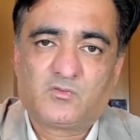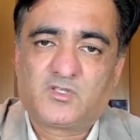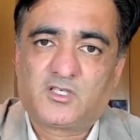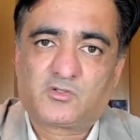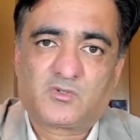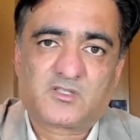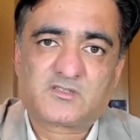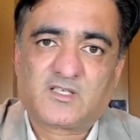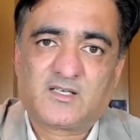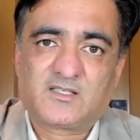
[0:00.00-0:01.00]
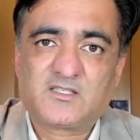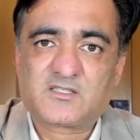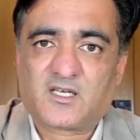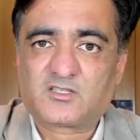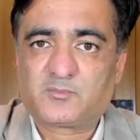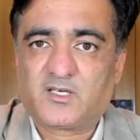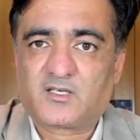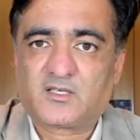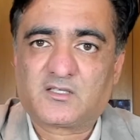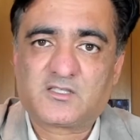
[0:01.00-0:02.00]
We need to understand each
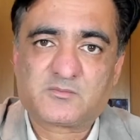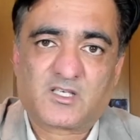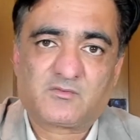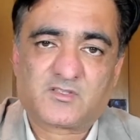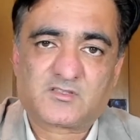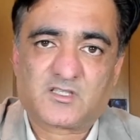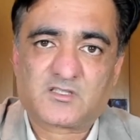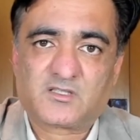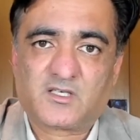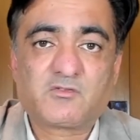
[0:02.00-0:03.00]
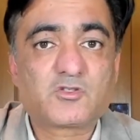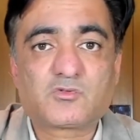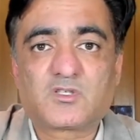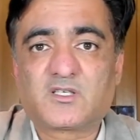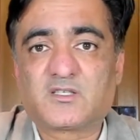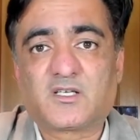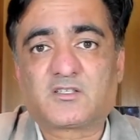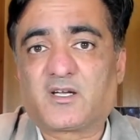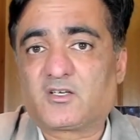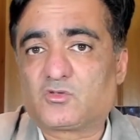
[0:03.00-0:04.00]
aspect and each manifestation individually, and then
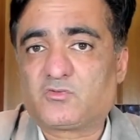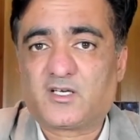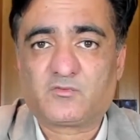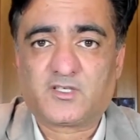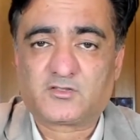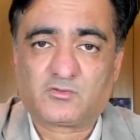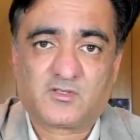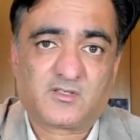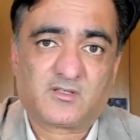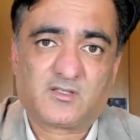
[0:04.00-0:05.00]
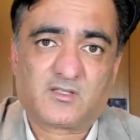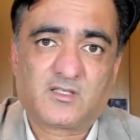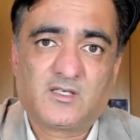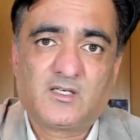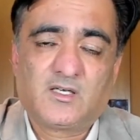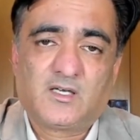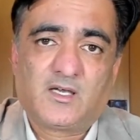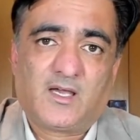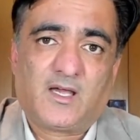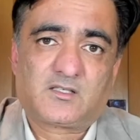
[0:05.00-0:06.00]
try to find ways to address it.
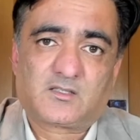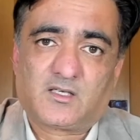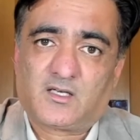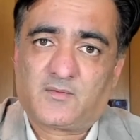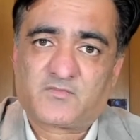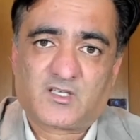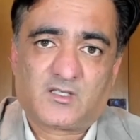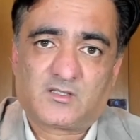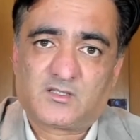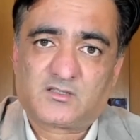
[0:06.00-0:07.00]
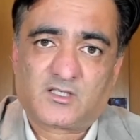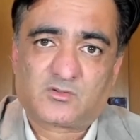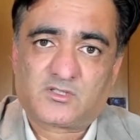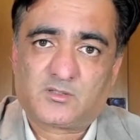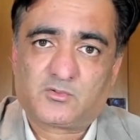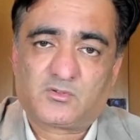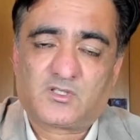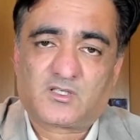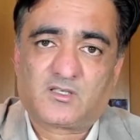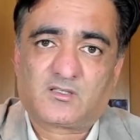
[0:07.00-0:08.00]
At the
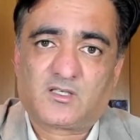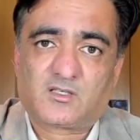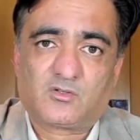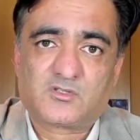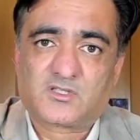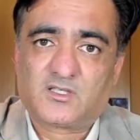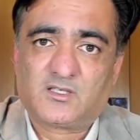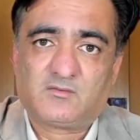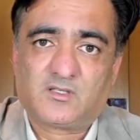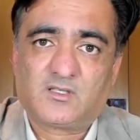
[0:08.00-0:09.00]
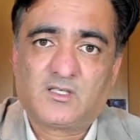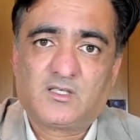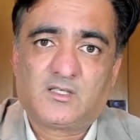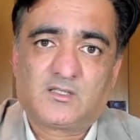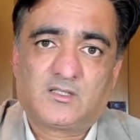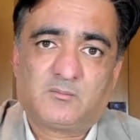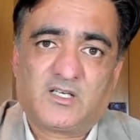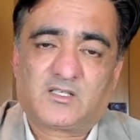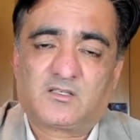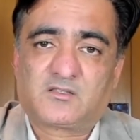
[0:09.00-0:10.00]
psychotherapeutic and psychological level, the
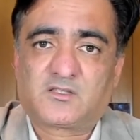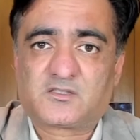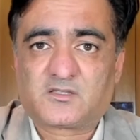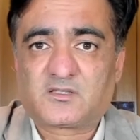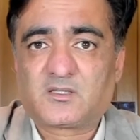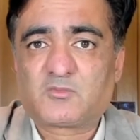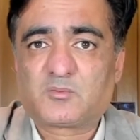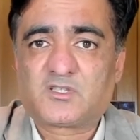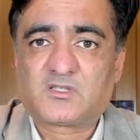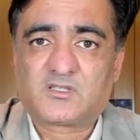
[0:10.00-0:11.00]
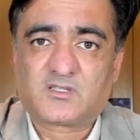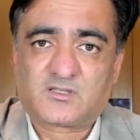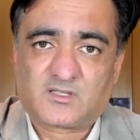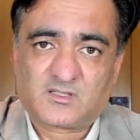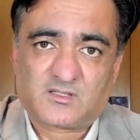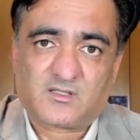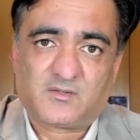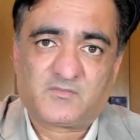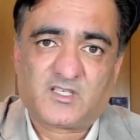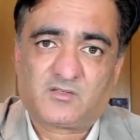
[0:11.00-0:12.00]
medical researchers seem to be suggesting
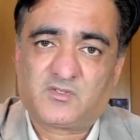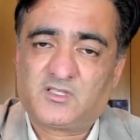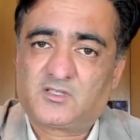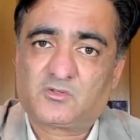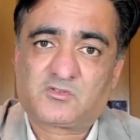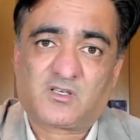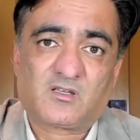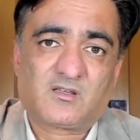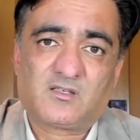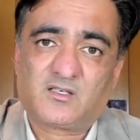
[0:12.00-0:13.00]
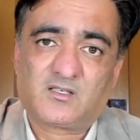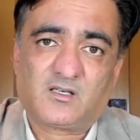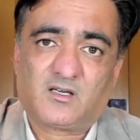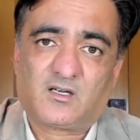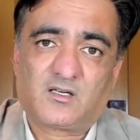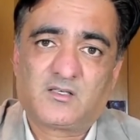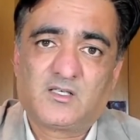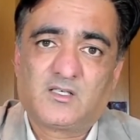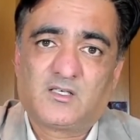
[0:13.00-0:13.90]
that we need to transcend our